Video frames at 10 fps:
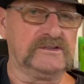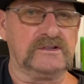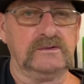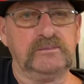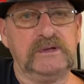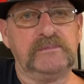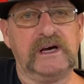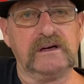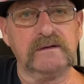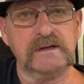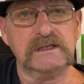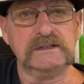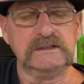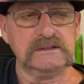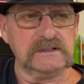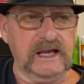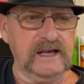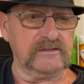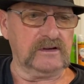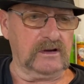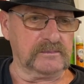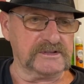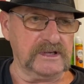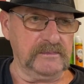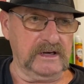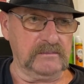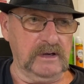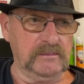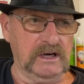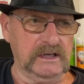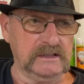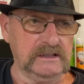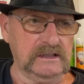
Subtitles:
suit me better. I haven't 100% made up my mind.